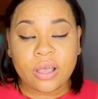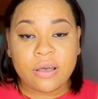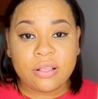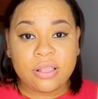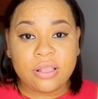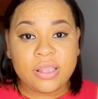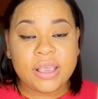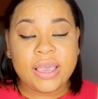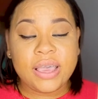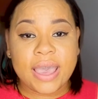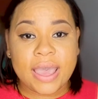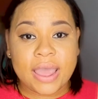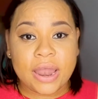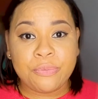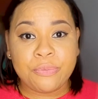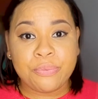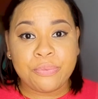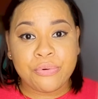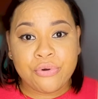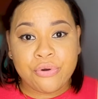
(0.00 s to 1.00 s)
to get
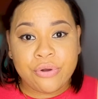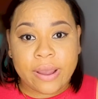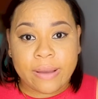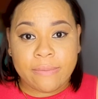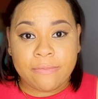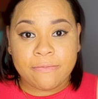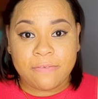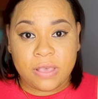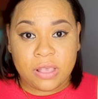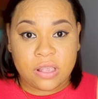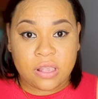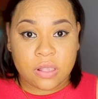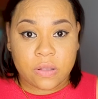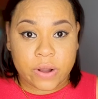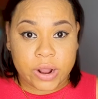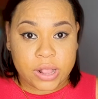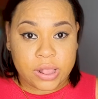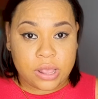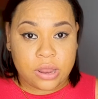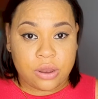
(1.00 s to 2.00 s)
the program fee
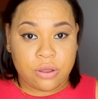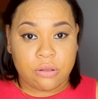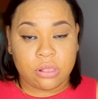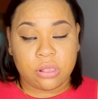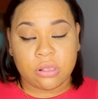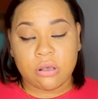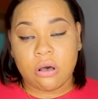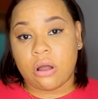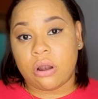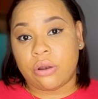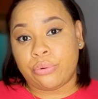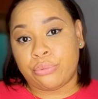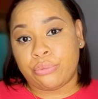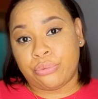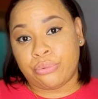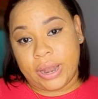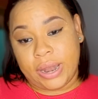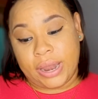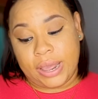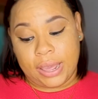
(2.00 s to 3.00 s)
sorted out
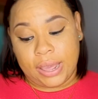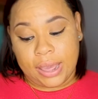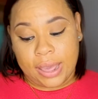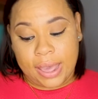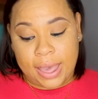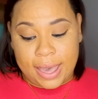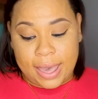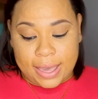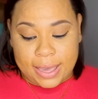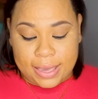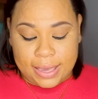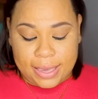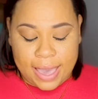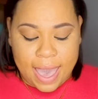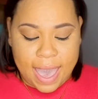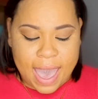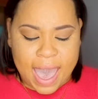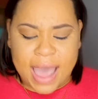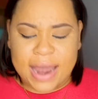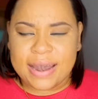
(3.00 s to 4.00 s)
already.
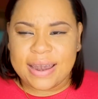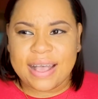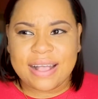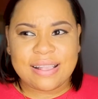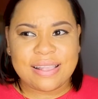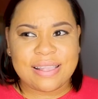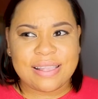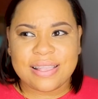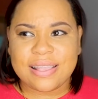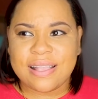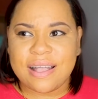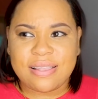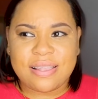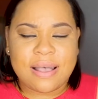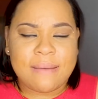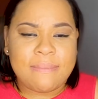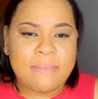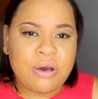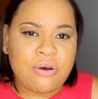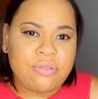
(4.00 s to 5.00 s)
Yeah, and that's
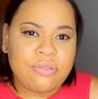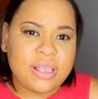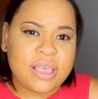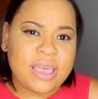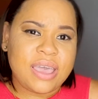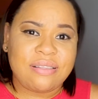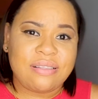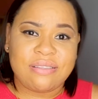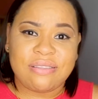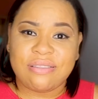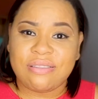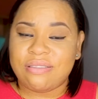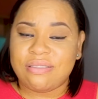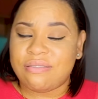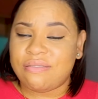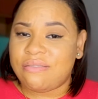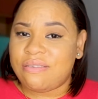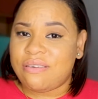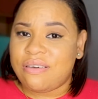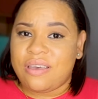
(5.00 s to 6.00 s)
about it.
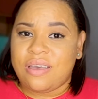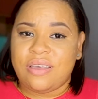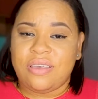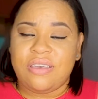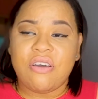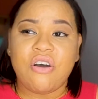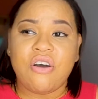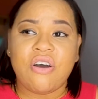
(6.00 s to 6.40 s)
Your